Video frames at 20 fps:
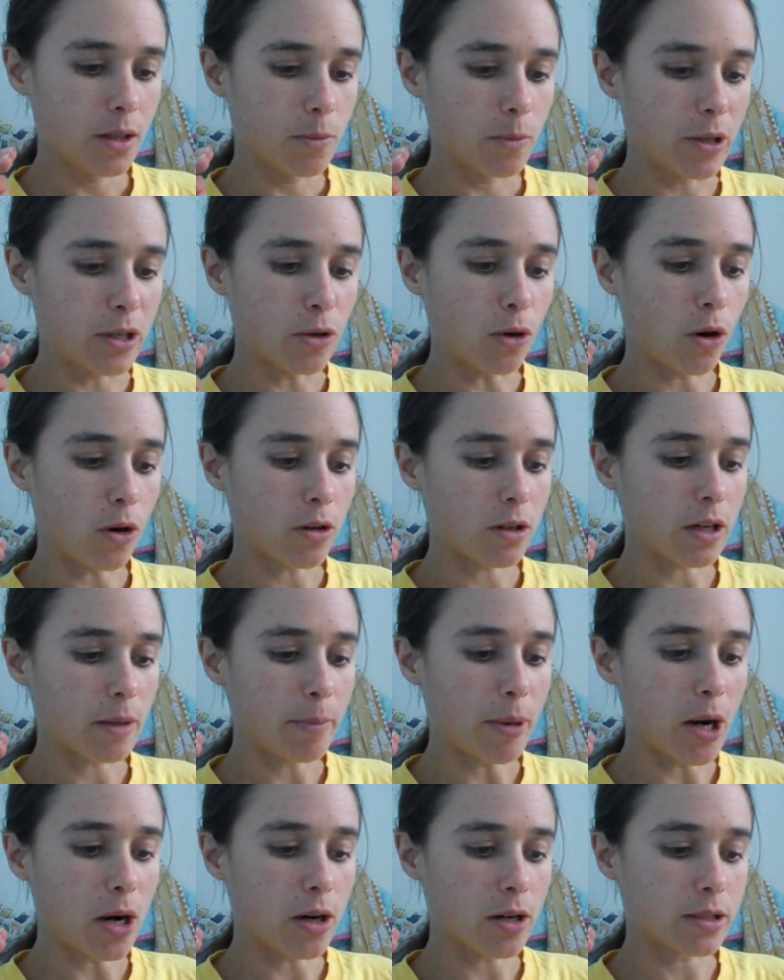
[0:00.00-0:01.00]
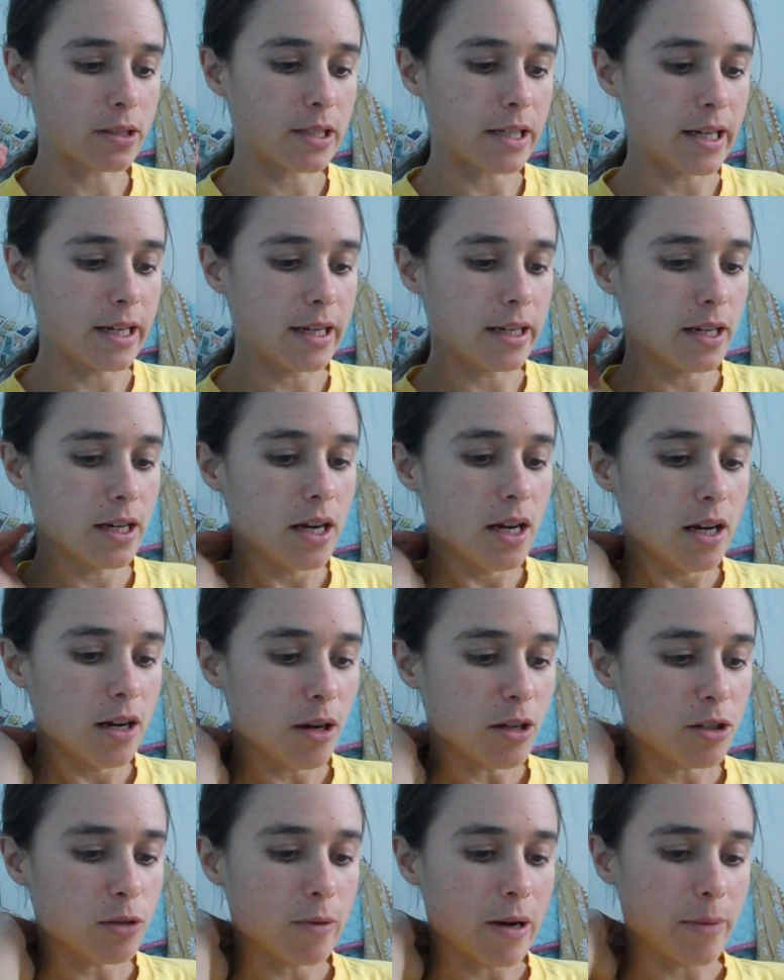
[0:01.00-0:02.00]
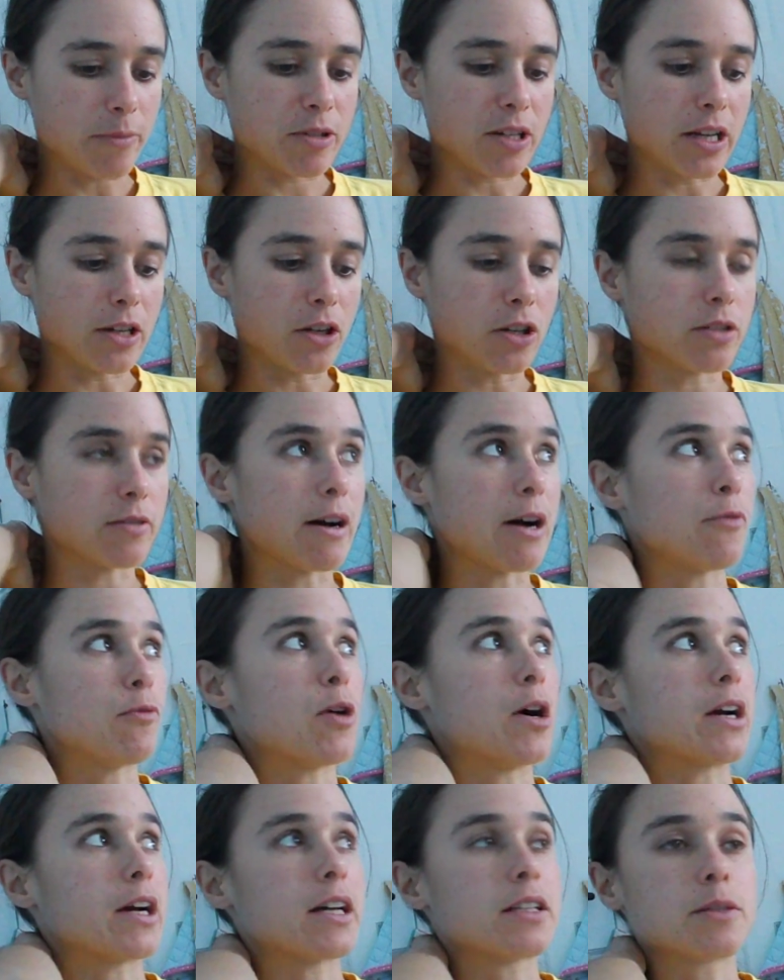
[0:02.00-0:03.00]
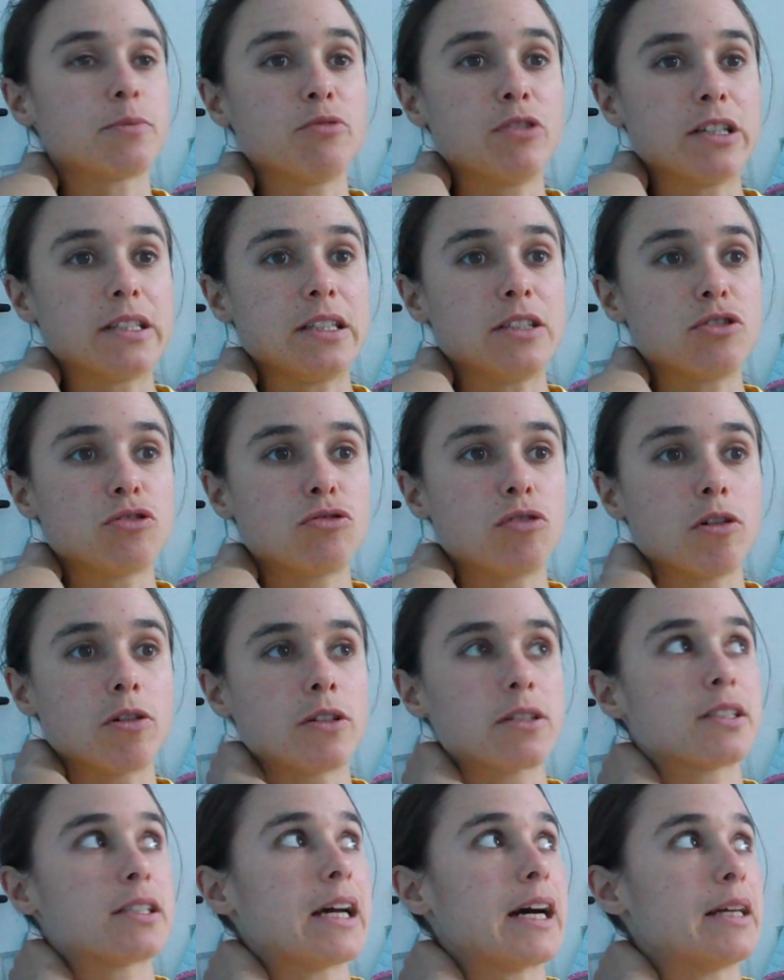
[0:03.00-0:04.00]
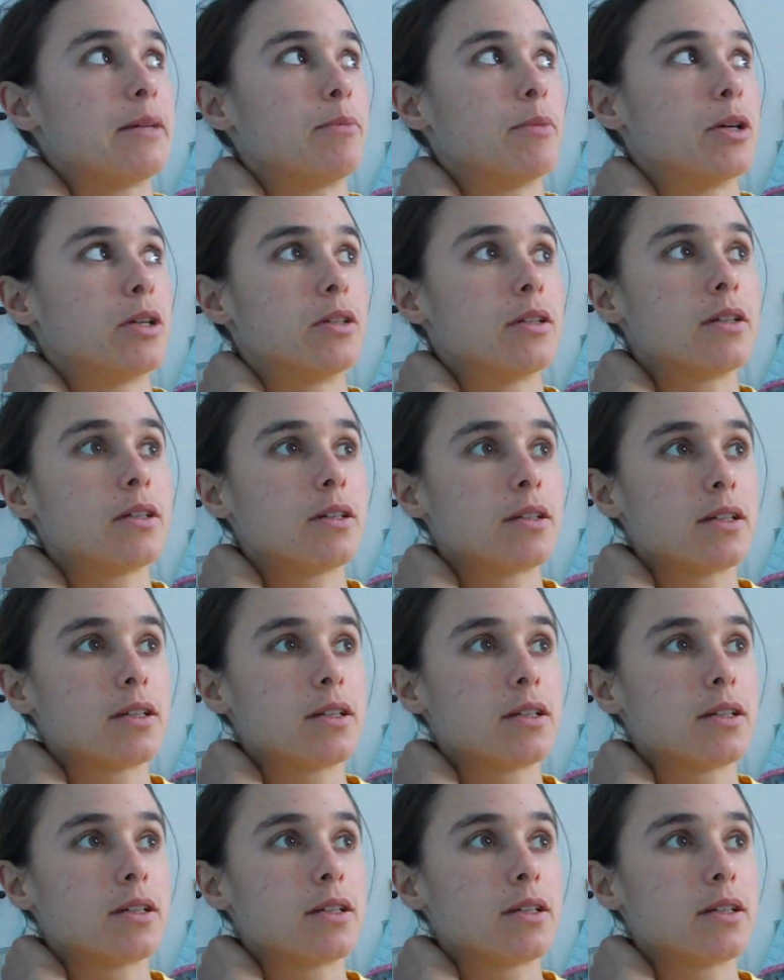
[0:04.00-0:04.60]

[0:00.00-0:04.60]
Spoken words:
"We're not a party to represent those who are out of work." That's a pretty strong statement.